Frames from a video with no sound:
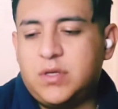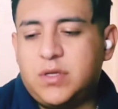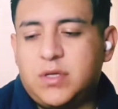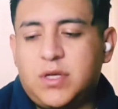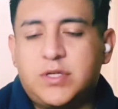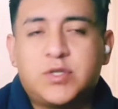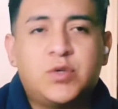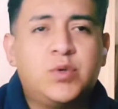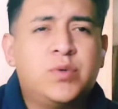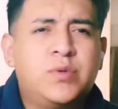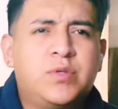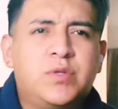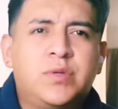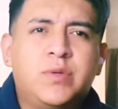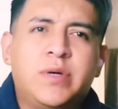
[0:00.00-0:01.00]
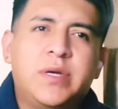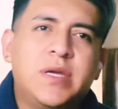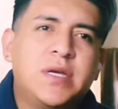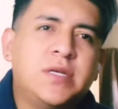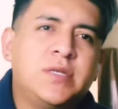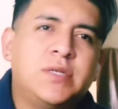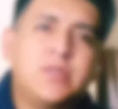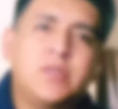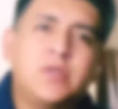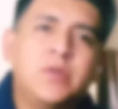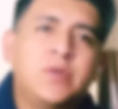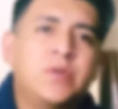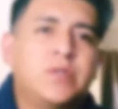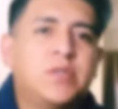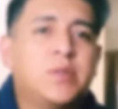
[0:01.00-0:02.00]
that's cool too, I guess.
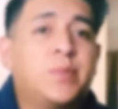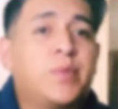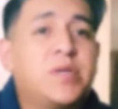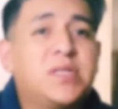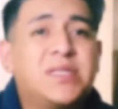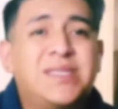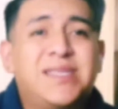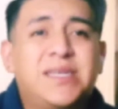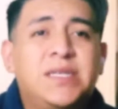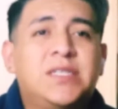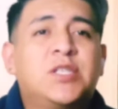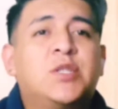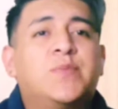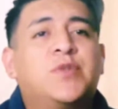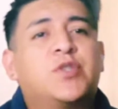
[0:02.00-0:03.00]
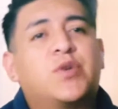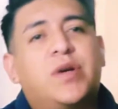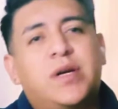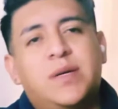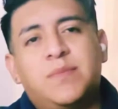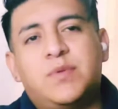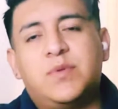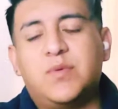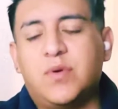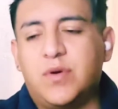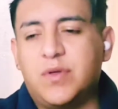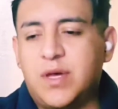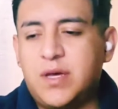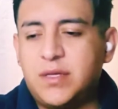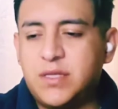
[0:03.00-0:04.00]
Just press like, subscribe, do all
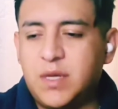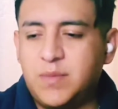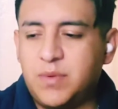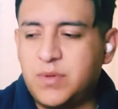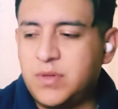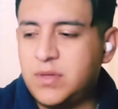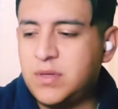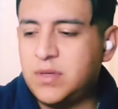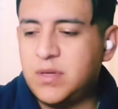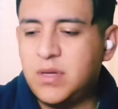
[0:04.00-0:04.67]
that type of thing.